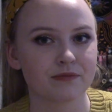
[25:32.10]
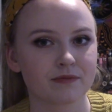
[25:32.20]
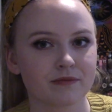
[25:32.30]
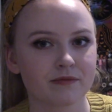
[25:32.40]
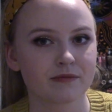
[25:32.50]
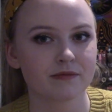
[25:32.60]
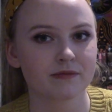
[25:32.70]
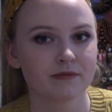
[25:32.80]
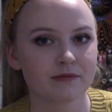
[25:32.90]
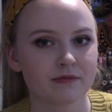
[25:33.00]

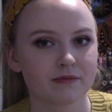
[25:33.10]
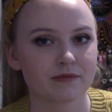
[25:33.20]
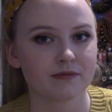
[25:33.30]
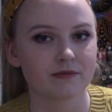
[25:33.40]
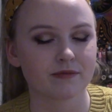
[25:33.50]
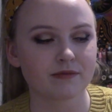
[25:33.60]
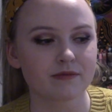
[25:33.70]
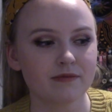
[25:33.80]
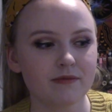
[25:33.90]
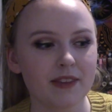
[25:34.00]

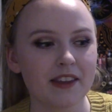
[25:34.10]
No one is speaking in this clip.